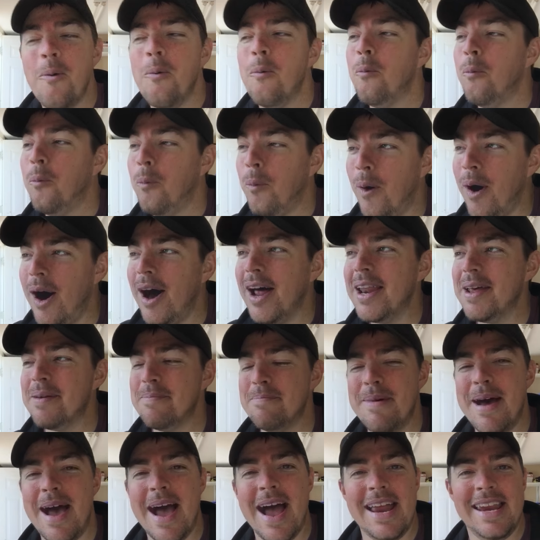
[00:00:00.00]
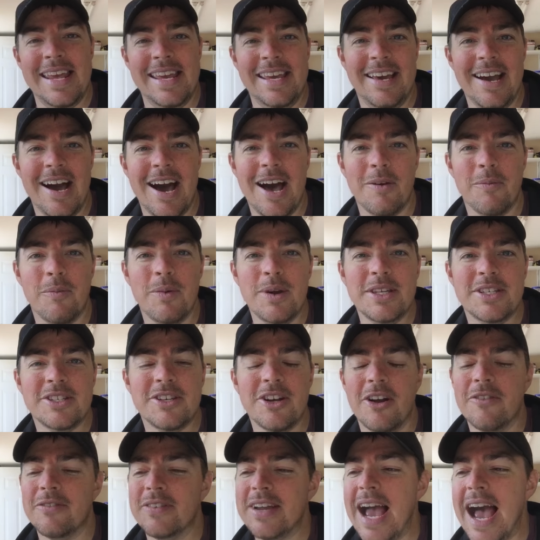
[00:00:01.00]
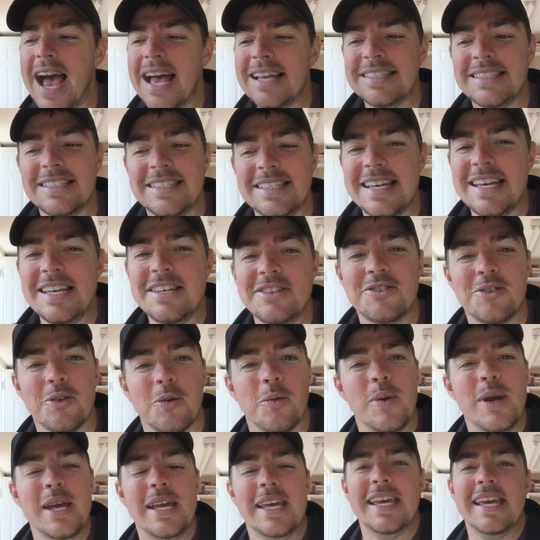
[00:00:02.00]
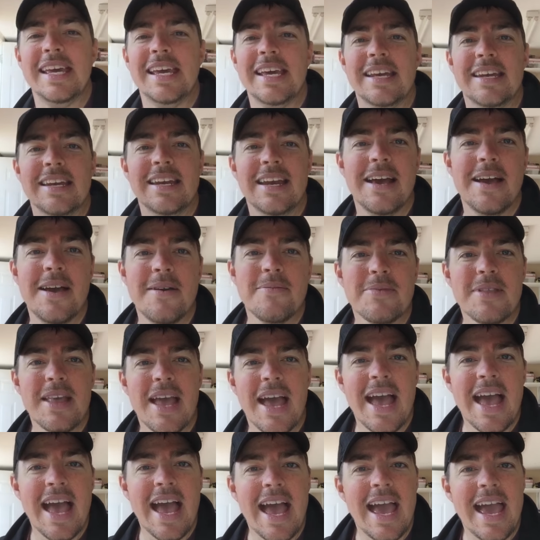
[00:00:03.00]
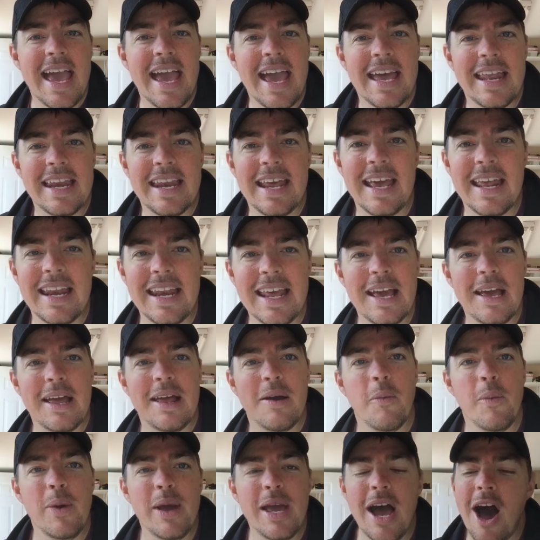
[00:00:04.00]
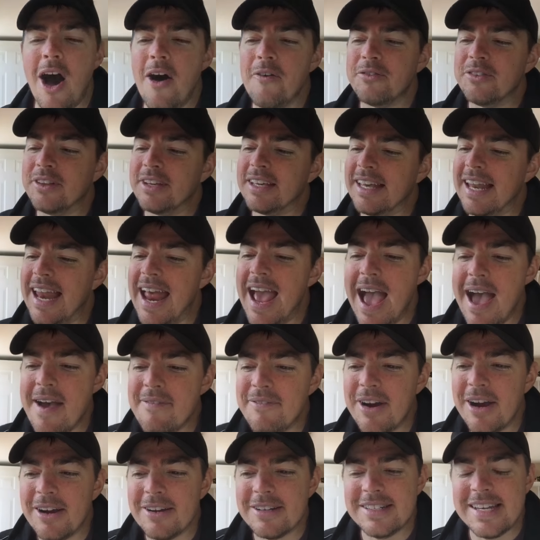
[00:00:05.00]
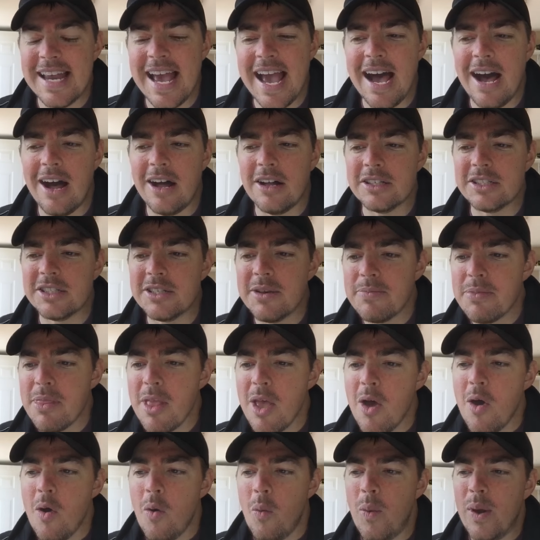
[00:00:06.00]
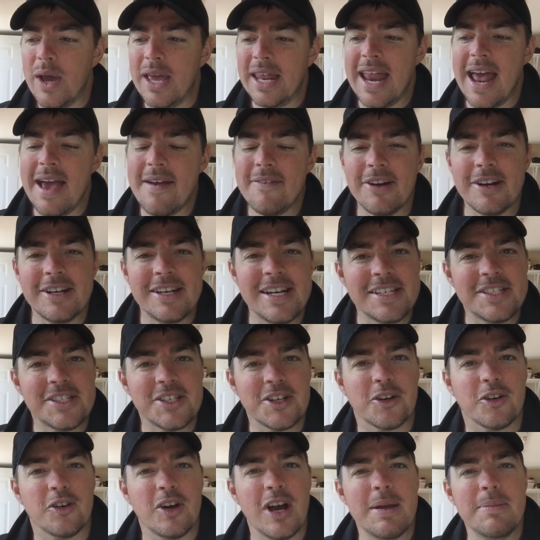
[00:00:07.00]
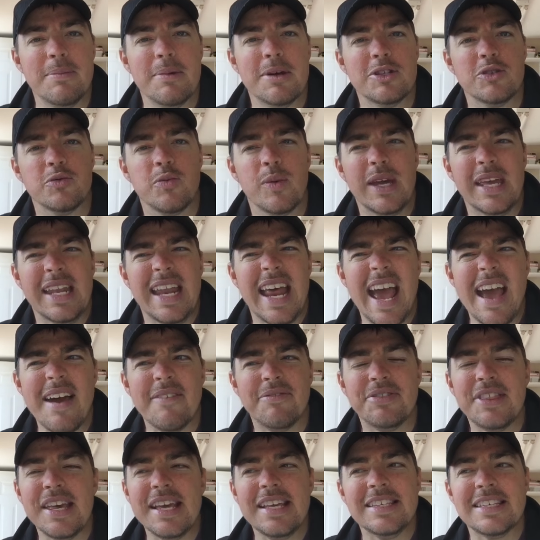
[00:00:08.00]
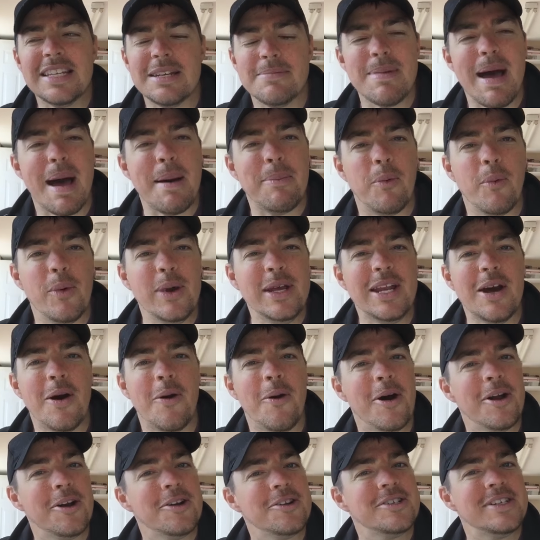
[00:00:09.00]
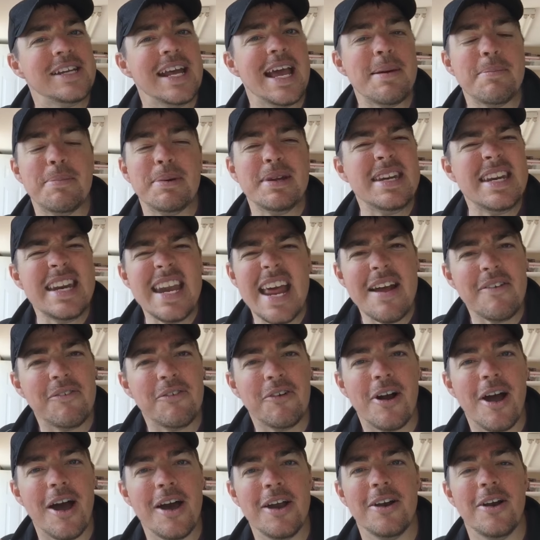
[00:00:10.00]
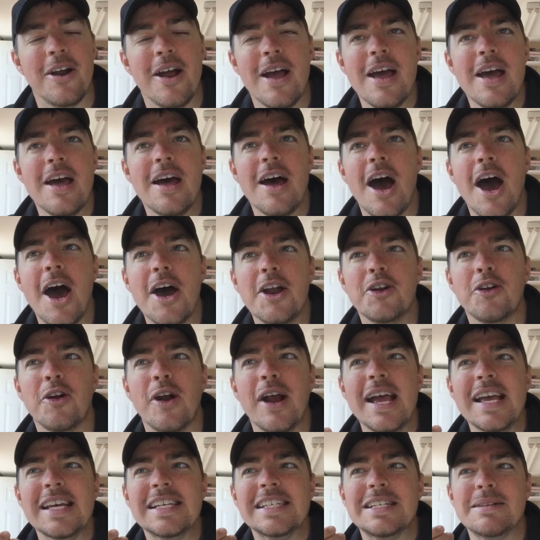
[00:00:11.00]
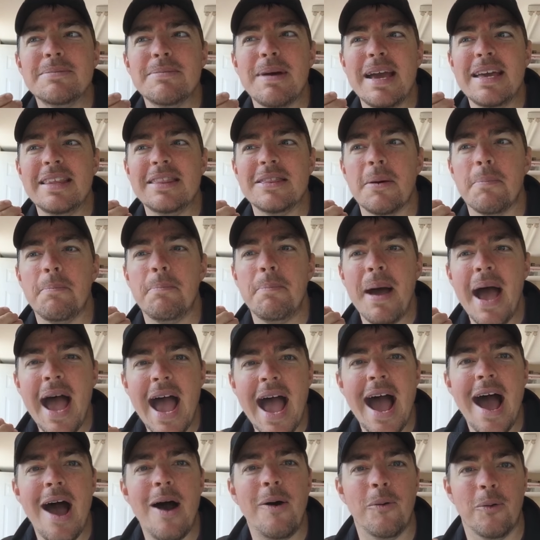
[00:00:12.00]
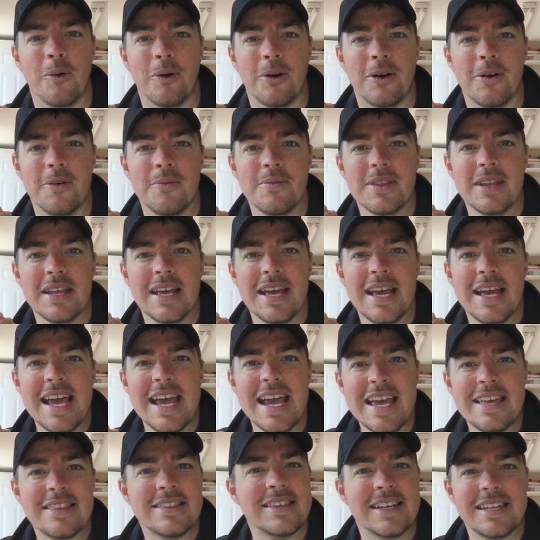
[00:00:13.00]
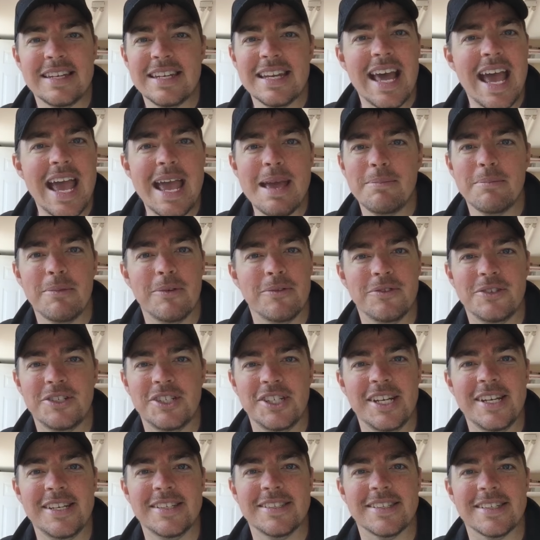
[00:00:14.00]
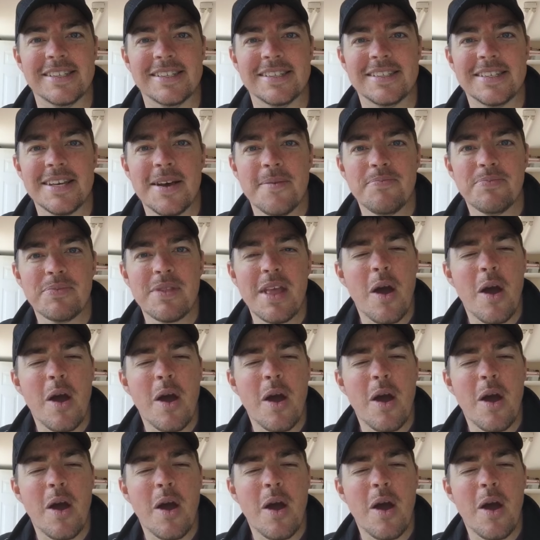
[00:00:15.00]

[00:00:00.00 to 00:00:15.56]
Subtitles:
What a mighty God we serve. Guys, it's Easter weekend. And we often can have our doubts, we can have our disagreements, we can have things in the Bible we don't understand, but never underestimate the power in the name of Jesus.